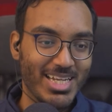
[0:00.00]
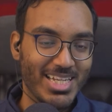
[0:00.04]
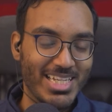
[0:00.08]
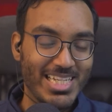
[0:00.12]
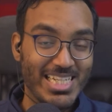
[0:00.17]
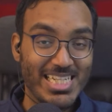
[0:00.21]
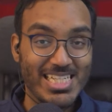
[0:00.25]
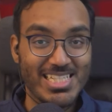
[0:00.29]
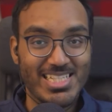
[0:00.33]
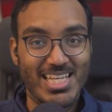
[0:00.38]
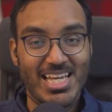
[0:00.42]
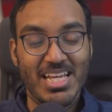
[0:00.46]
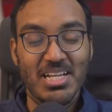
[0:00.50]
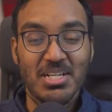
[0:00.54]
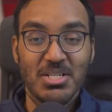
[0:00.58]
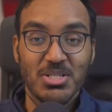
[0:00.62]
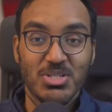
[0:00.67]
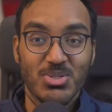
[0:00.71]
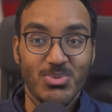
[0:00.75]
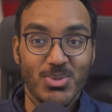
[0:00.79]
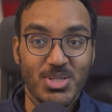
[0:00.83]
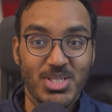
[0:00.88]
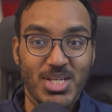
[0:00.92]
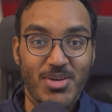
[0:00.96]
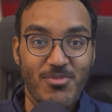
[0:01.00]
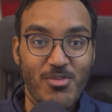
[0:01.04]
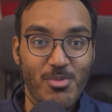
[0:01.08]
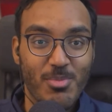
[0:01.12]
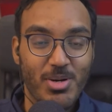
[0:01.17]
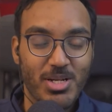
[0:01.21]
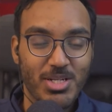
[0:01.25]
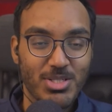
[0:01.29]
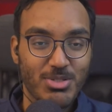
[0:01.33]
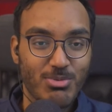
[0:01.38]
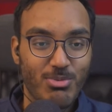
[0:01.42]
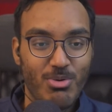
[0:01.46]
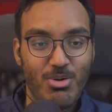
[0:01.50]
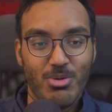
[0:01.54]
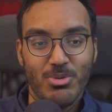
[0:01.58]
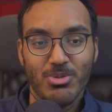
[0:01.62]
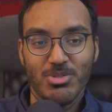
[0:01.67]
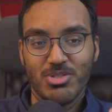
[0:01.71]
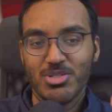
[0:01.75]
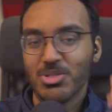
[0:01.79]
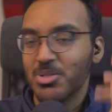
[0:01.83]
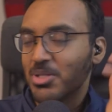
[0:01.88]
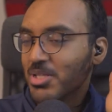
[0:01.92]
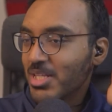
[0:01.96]
He decided to switch everybody's roles
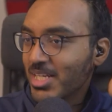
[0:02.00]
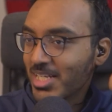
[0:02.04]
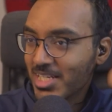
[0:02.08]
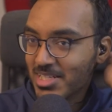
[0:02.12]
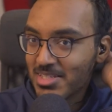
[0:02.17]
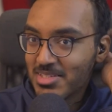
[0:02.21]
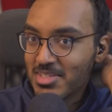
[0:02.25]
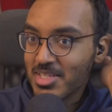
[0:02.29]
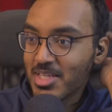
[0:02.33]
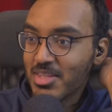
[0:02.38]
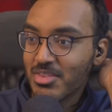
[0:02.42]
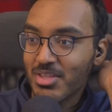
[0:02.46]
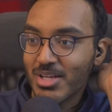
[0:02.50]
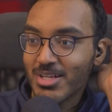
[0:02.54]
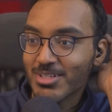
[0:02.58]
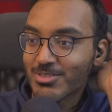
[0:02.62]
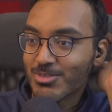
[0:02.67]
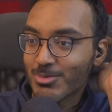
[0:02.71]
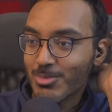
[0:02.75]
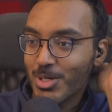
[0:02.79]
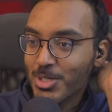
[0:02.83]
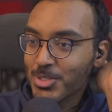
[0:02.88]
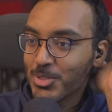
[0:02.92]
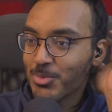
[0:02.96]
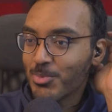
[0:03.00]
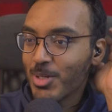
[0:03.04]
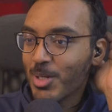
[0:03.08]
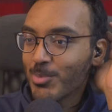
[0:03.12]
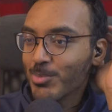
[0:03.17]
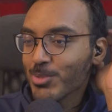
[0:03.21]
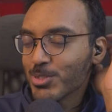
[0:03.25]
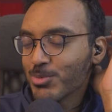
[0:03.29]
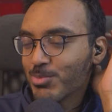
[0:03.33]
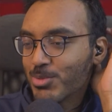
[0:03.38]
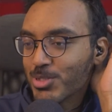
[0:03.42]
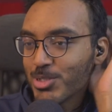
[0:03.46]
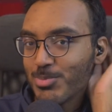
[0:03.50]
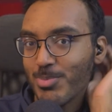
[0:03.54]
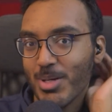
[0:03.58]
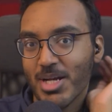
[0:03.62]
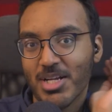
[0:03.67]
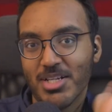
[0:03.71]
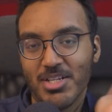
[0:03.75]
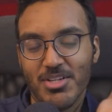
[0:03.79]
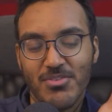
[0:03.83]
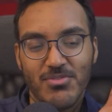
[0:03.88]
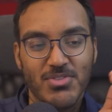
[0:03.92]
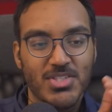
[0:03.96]
so that they can see things from other people's
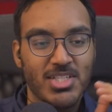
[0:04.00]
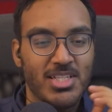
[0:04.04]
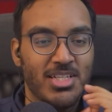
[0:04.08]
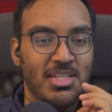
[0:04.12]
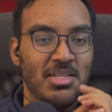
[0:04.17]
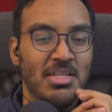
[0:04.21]
perspectives,